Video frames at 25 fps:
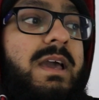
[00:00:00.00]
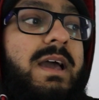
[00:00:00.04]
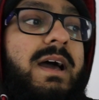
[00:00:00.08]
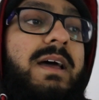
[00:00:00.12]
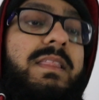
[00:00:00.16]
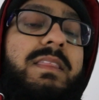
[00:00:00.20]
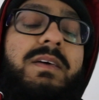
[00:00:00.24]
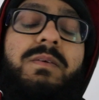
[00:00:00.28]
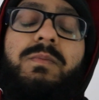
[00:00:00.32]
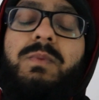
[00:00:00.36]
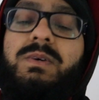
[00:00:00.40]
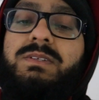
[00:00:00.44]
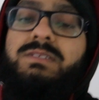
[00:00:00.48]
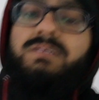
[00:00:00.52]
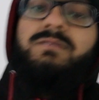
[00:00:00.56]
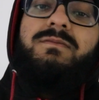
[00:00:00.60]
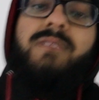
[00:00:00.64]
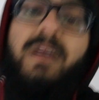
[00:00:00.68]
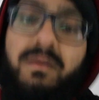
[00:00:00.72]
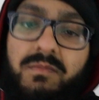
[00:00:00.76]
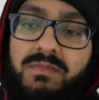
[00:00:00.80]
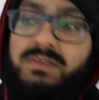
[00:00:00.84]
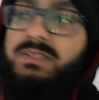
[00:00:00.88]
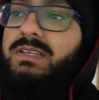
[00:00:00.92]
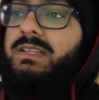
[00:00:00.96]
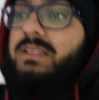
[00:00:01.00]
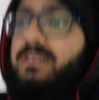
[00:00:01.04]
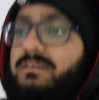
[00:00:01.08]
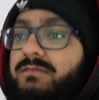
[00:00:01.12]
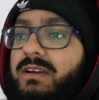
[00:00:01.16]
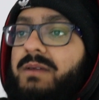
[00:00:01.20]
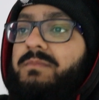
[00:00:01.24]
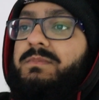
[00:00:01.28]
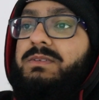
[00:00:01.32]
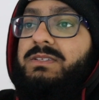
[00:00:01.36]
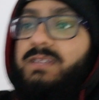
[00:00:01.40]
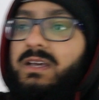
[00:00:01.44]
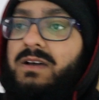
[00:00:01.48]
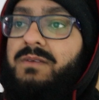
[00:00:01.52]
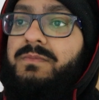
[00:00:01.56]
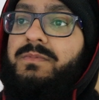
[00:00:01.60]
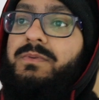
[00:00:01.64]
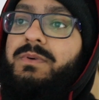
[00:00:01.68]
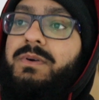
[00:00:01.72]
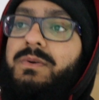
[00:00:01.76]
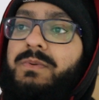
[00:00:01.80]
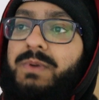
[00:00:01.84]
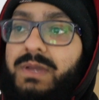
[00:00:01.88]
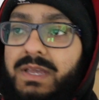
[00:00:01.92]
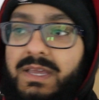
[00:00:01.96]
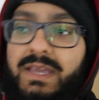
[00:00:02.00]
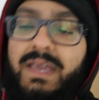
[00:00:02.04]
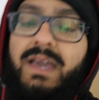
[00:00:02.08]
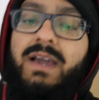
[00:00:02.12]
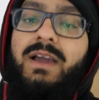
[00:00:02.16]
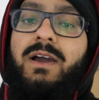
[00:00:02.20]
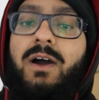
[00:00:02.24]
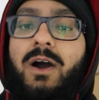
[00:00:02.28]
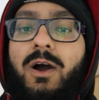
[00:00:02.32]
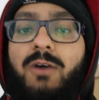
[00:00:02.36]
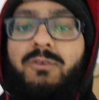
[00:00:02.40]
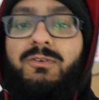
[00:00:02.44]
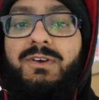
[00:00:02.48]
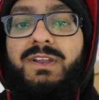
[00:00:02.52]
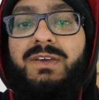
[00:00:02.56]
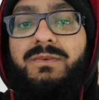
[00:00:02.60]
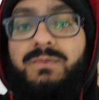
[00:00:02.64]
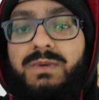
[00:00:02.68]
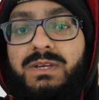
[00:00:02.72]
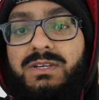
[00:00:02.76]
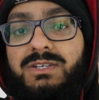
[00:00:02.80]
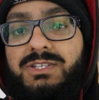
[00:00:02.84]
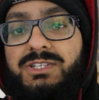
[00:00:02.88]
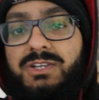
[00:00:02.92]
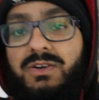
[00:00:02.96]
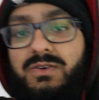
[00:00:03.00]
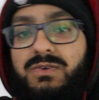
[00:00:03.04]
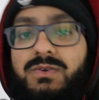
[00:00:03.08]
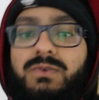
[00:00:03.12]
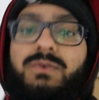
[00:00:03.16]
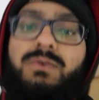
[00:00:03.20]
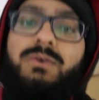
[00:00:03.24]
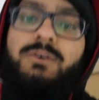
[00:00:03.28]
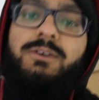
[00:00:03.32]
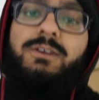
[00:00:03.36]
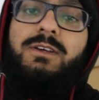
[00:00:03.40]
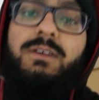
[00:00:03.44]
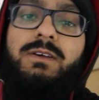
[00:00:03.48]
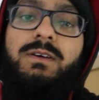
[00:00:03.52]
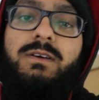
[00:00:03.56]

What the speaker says: And then once the ramp's in and the ramp's up, we can get a car on it. We can show you